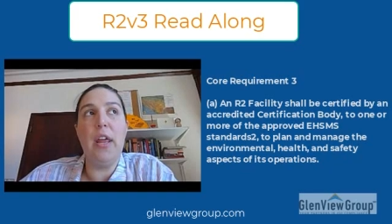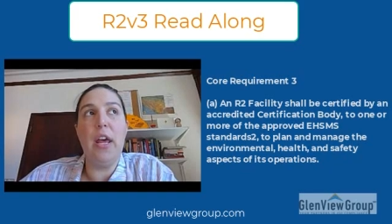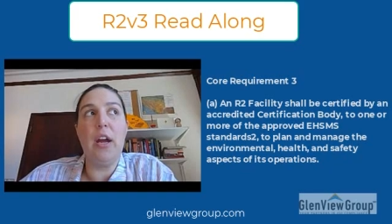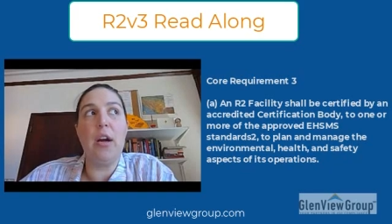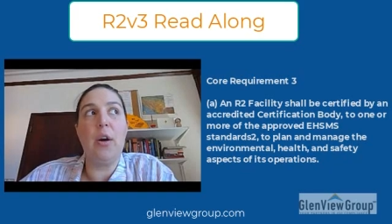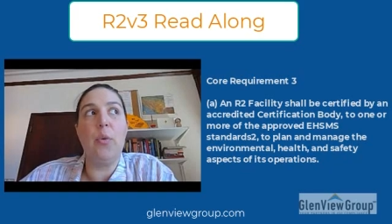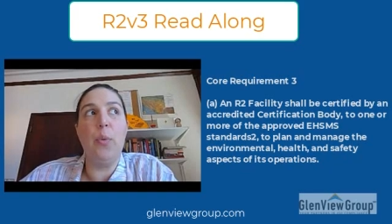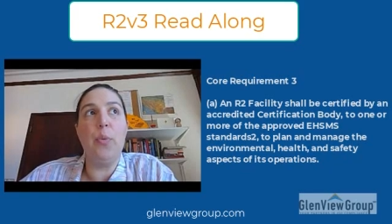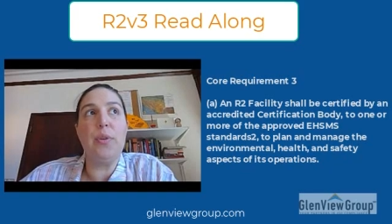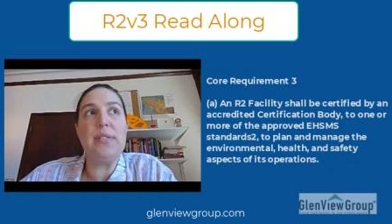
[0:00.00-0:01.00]
there
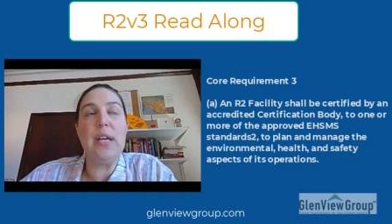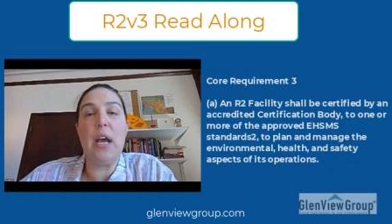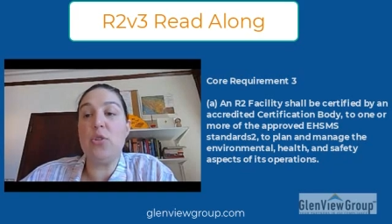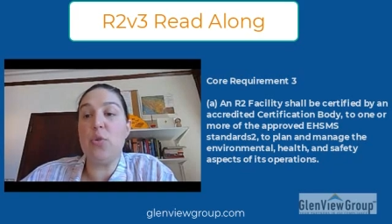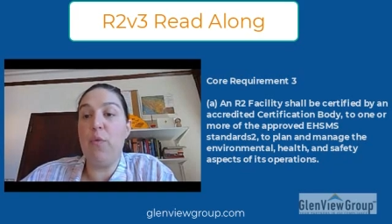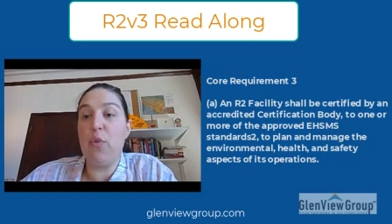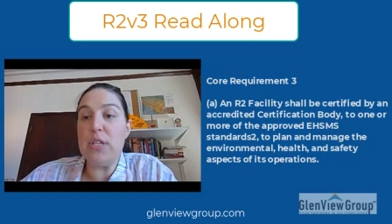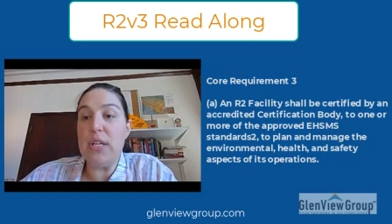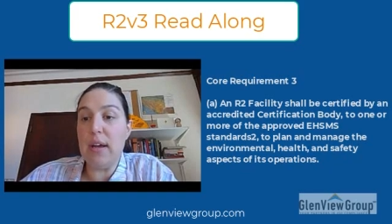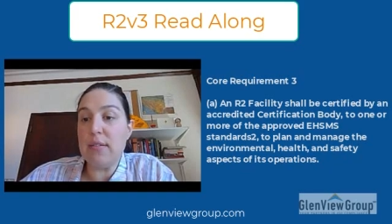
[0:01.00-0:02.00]
we will see ISO
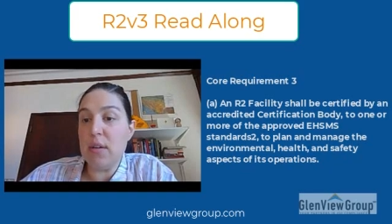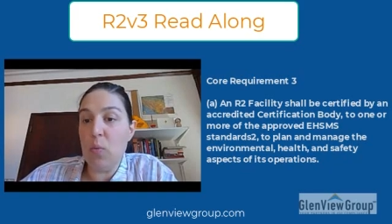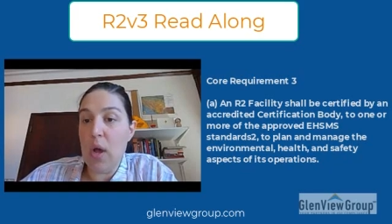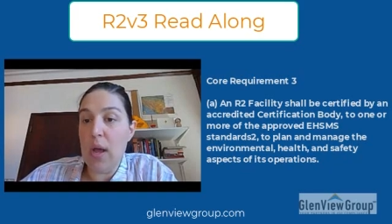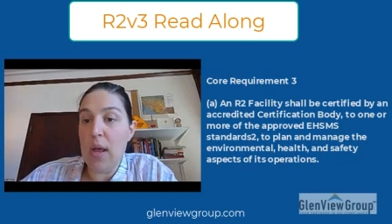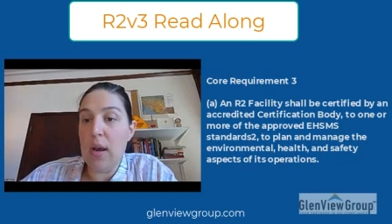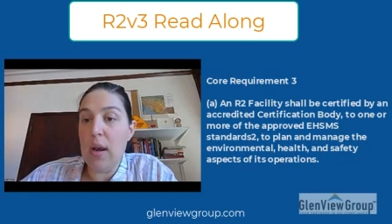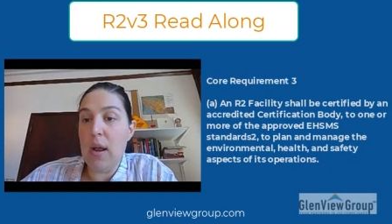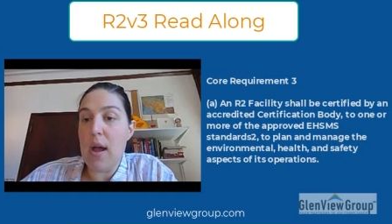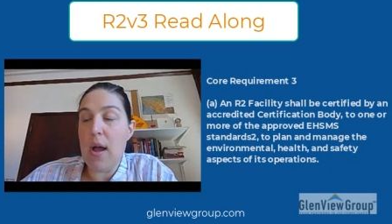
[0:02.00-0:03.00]

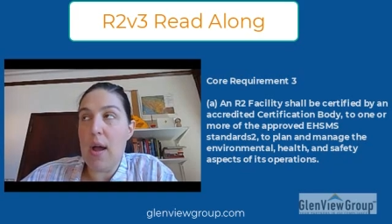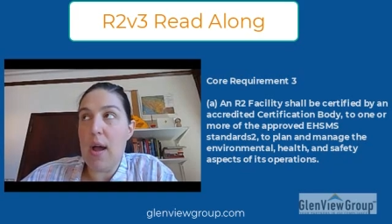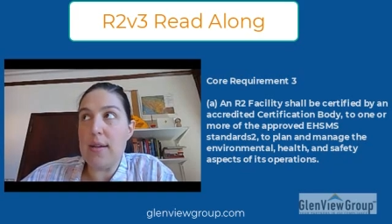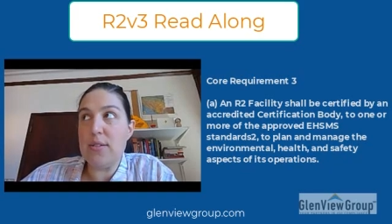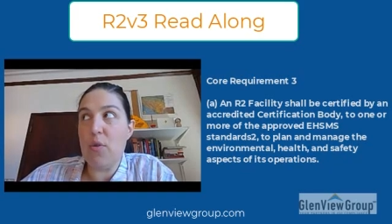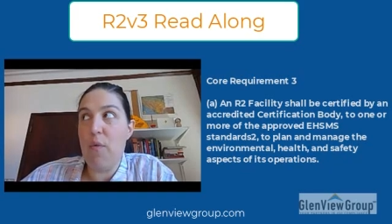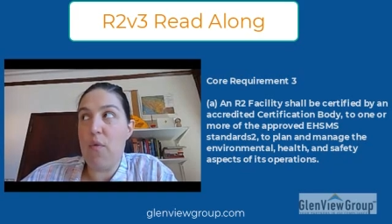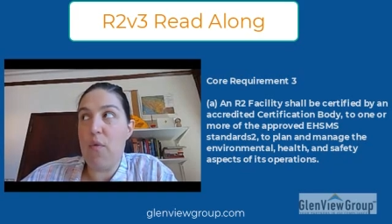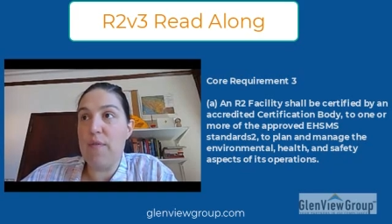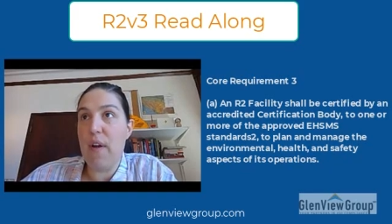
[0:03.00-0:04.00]
14001, ISO
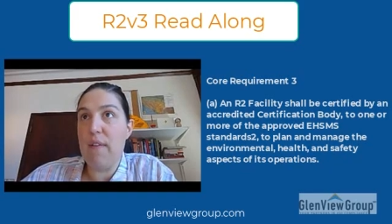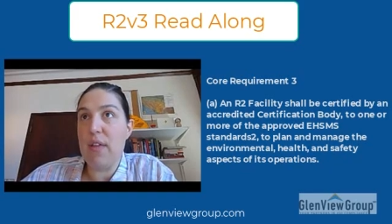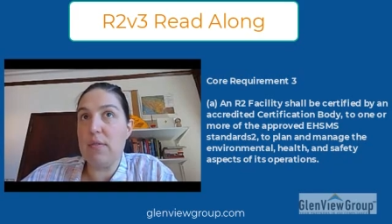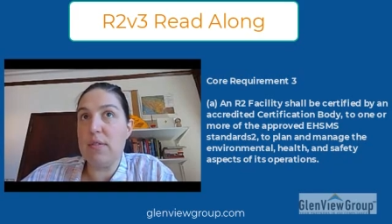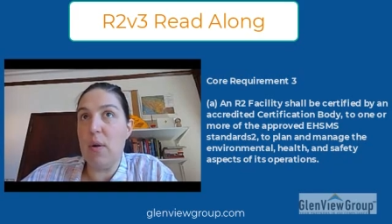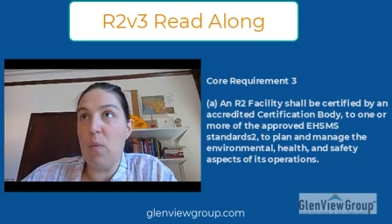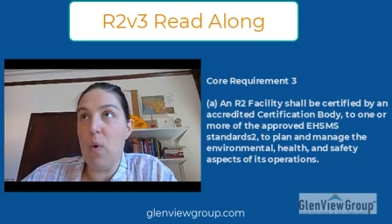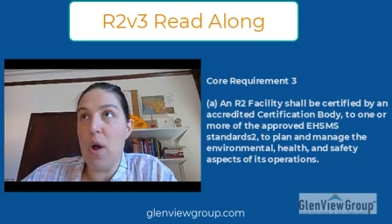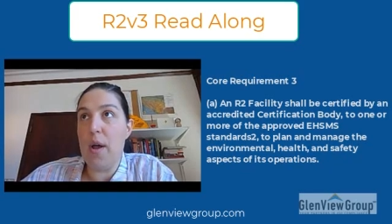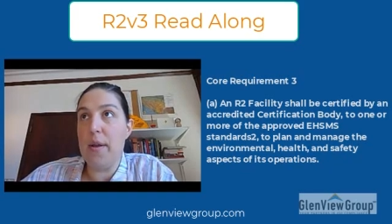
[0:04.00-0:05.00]

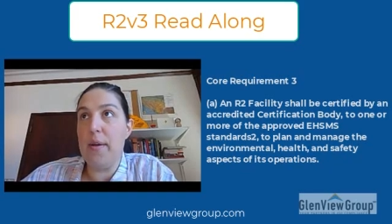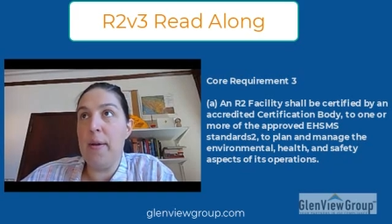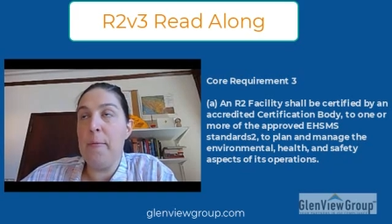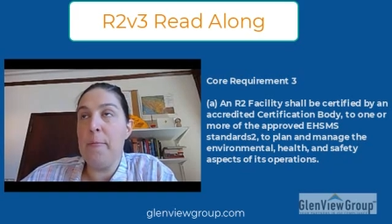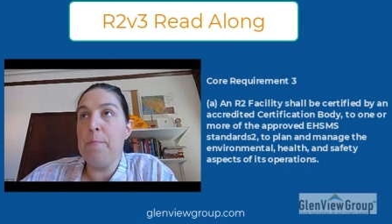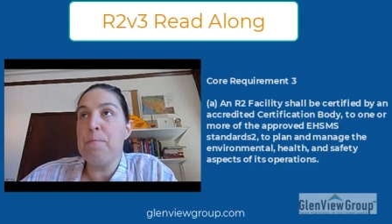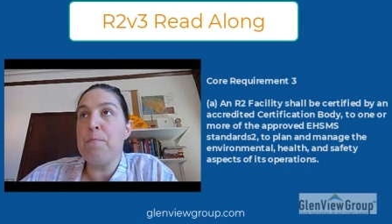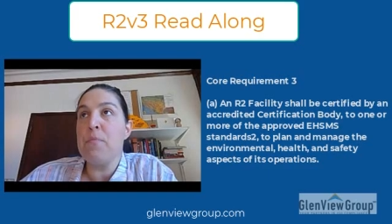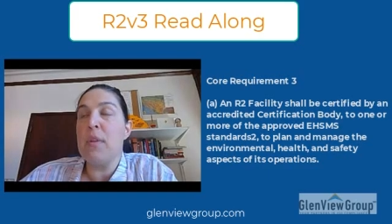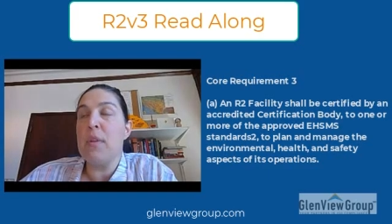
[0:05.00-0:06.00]
45001,
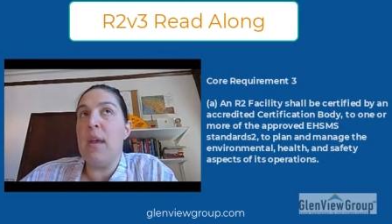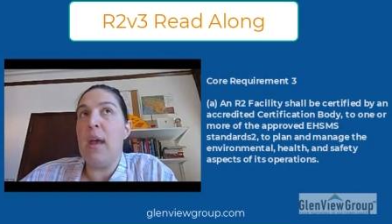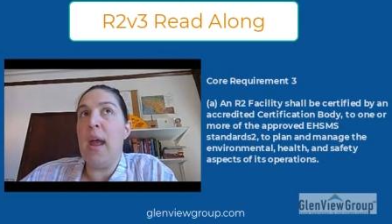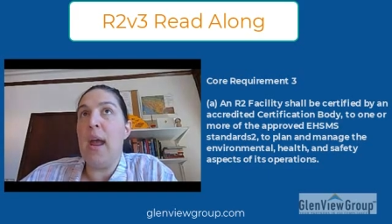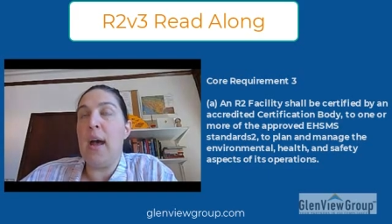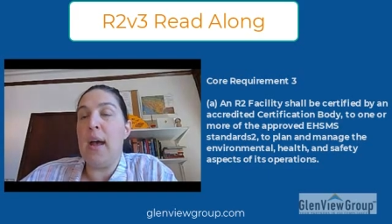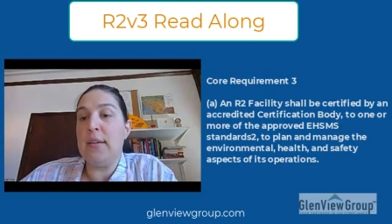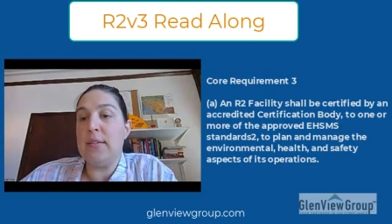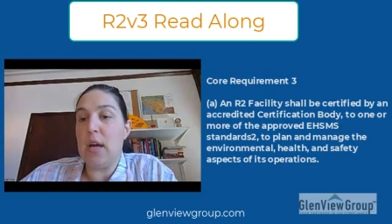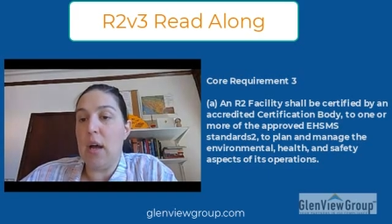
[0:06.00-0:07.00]

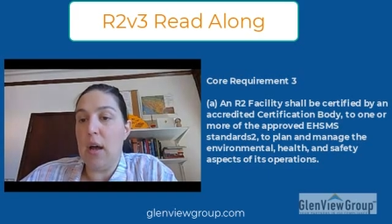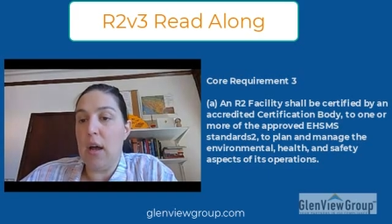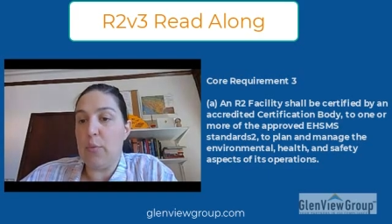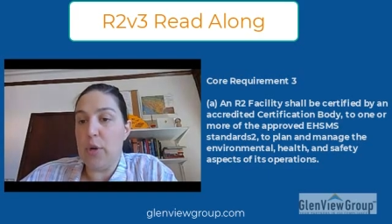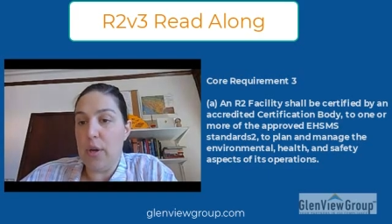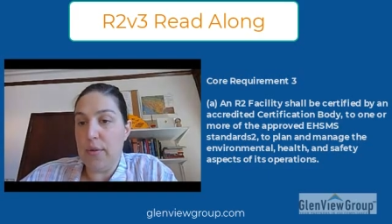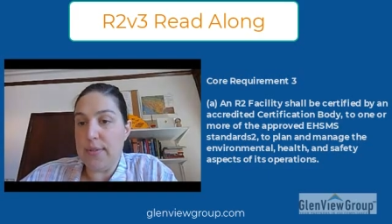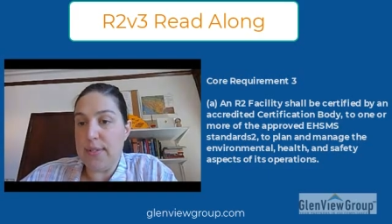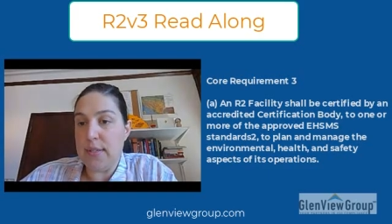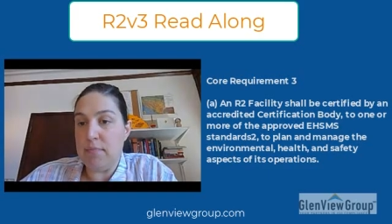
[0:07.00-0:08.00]
and
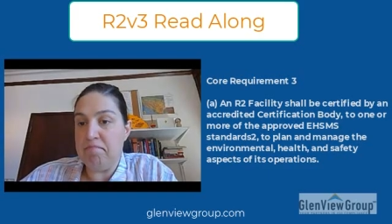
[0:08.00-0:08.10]
RIOS.